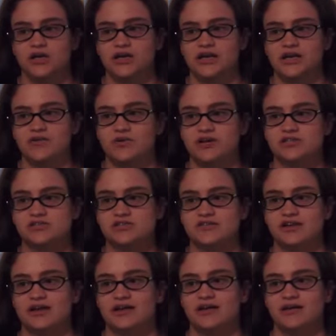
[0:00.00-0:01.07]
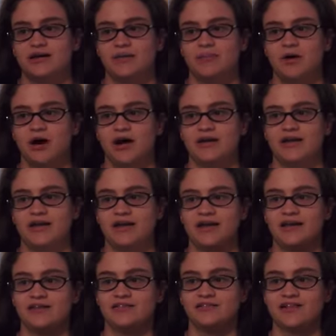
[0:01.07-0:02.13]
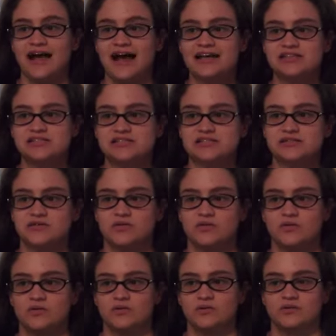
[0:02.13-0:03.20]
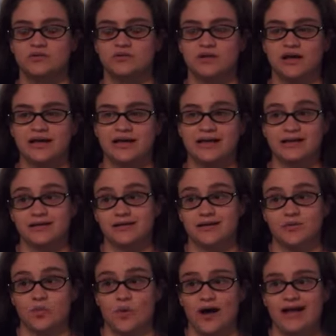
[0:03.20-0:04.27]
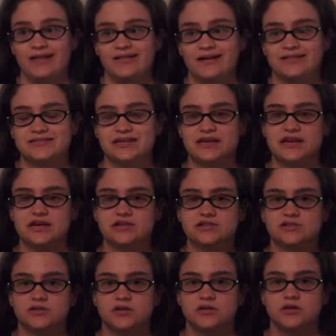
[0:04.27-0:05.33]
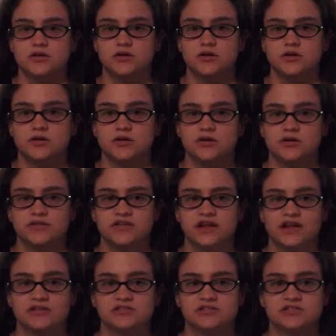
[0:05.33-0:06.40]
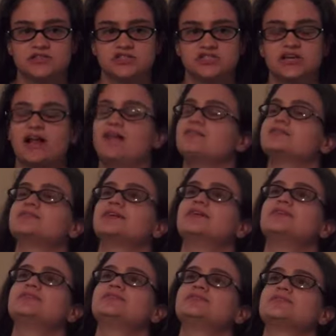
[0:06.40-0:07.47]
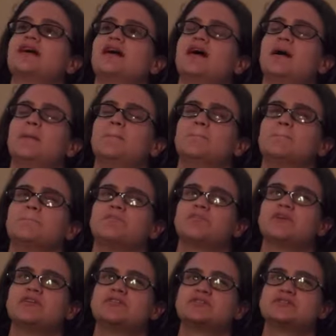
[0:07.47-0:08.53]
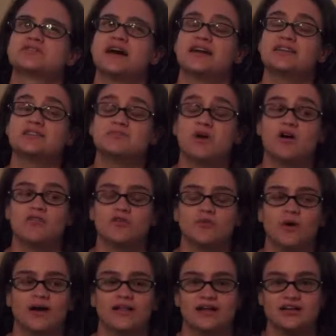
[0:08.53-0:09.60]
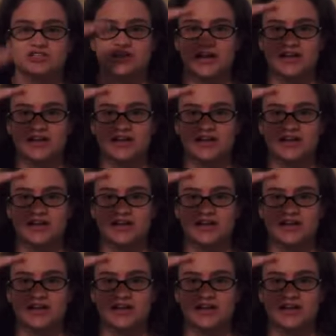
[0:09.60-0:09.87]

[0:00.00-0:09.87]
anyway so then I bought a glass I, wine glass I guess that I use as a chalice and it's um it's kind of small for a wine glass